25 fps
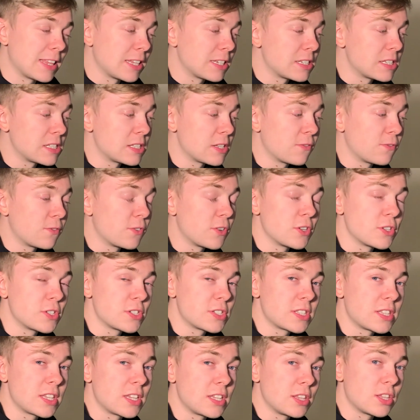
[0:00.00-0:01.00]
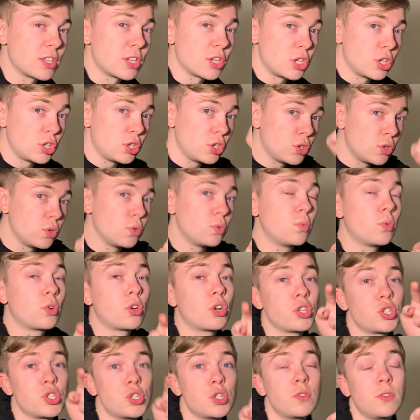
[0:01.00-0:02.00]
This is the first thing that you
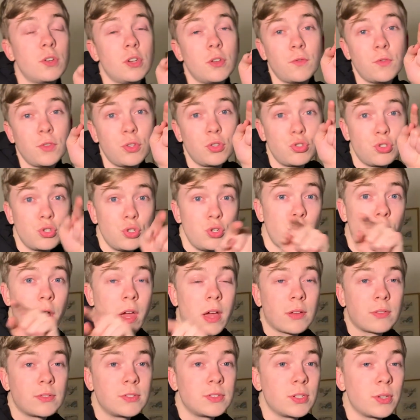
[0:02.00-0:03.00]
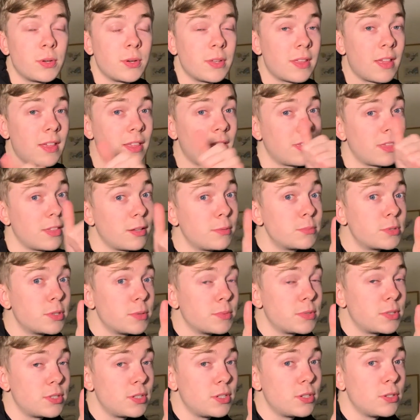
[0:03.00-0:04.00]
want to do, and if you do know how to do it, then thumbs
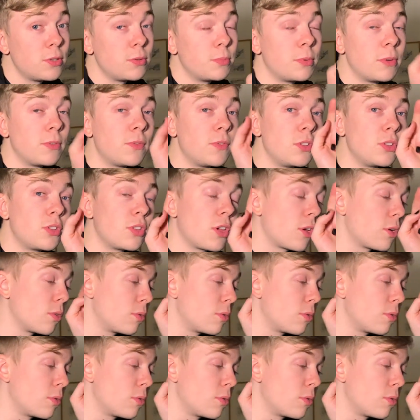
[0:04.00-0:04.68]
up to you, but if you don't,